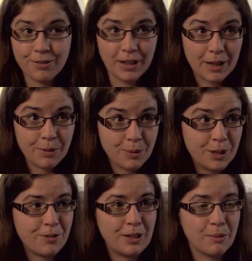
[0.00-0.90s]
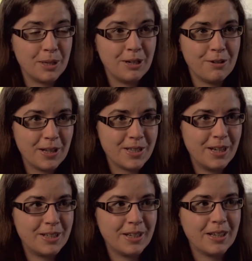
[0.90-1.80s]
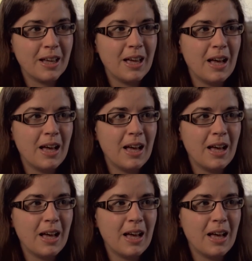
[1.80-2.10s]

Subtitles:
different language, which I found absolutely fascinating.